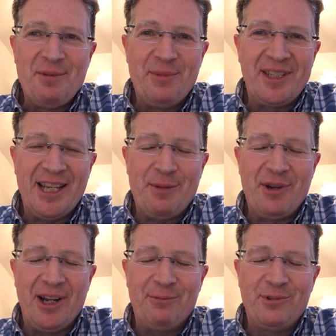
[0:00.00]
Miss
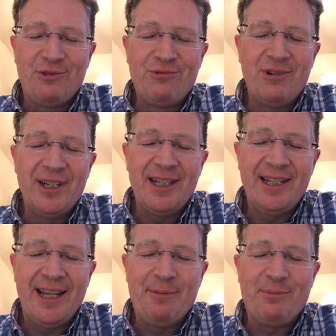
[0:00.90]
Abraham was
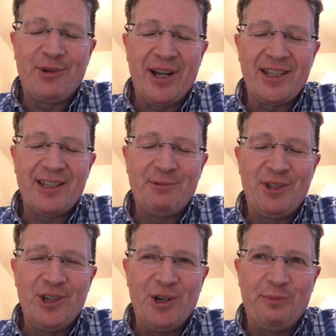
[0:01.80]
really impressed with
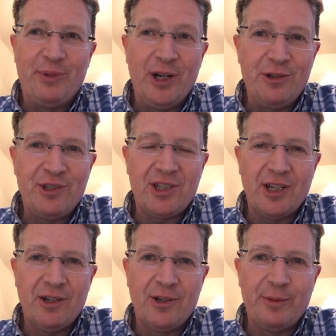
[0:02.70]
your
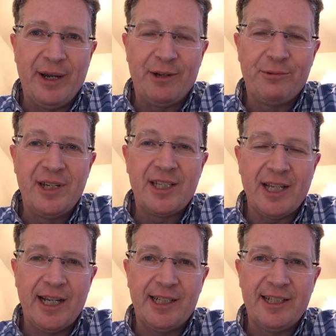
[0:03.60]
poster all about
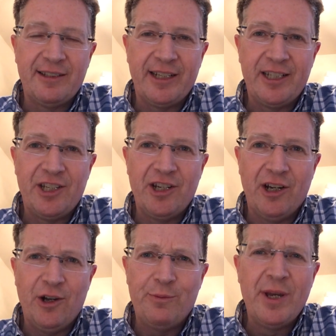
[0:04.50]
recycling things in your
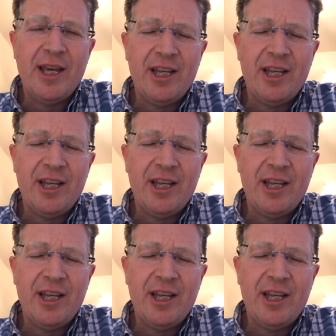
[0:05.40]
home.